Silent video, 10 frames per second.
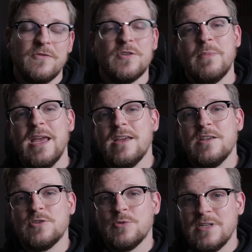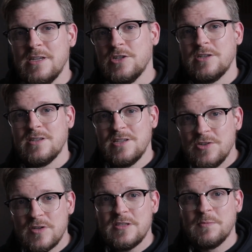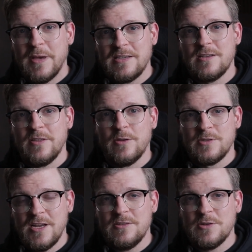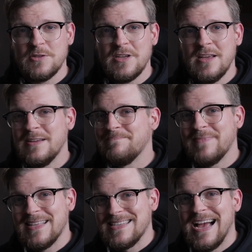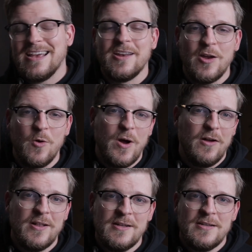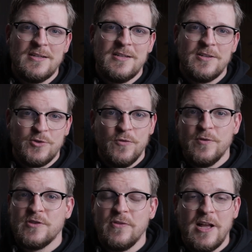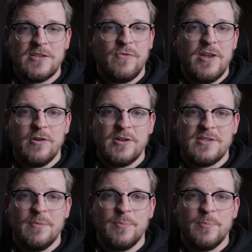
And if you're making strategic decisions based on those answers, it's not going to go well. Surfer's philosophy here is